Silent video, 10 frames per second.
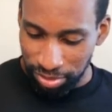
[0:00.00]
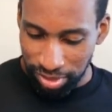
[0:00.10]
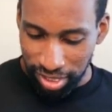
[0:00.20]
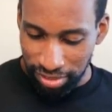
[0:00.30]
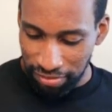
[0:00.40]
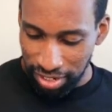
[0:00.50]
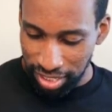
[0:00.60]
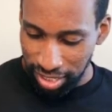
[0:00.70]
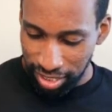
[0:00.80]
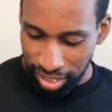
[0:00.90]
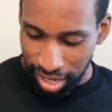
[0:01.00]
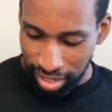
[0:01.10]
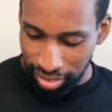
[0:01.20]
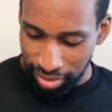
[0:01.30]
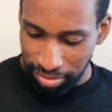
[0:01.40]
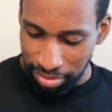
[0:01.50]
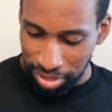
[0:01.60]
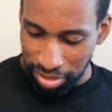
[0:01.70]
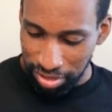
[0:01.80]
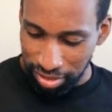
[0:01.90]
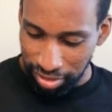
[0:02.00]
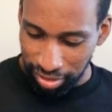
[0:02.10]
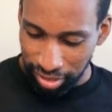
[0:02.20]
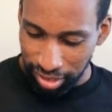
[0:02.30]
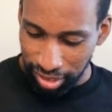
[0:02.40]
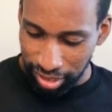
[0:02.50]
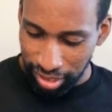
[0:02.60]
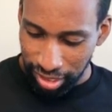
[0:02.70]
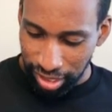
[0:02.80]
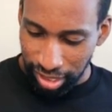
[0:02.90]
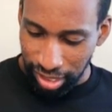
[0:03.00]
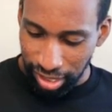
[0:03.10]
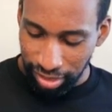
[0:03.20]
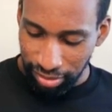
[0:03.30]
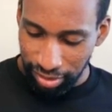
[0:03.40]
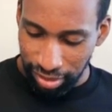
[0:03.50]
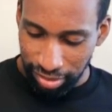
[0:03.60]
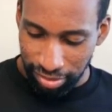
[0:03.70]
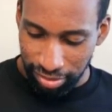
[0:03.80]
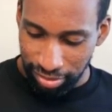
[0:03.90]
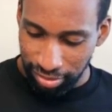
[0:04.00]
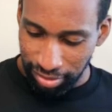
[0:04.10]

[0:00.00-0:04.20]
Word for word: this font is kind of small know.